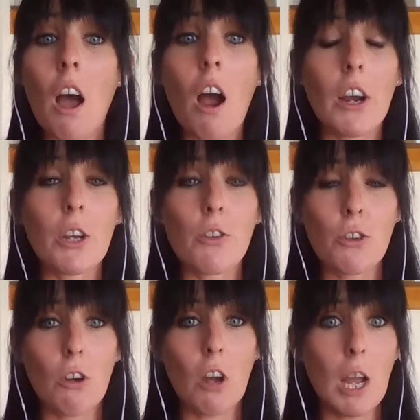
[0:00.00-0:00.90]
Are you
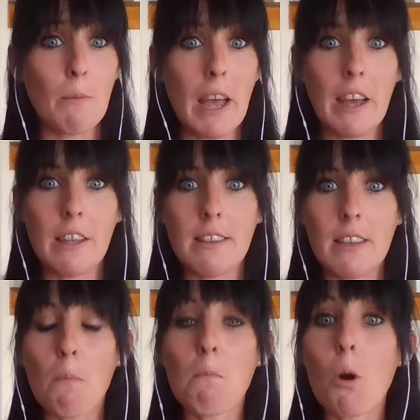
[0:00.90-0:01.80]
described as
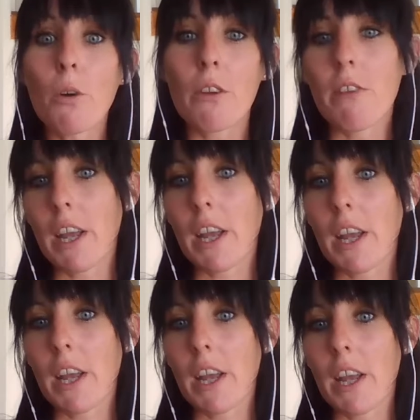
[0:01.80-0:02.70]
a motivating
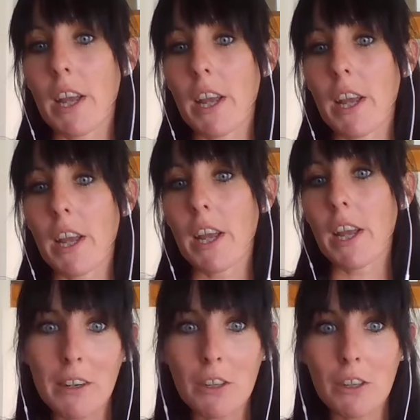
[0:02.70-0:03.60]
or inspiring
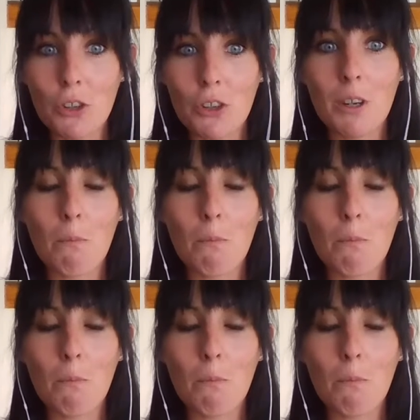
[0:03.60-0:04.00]
manager?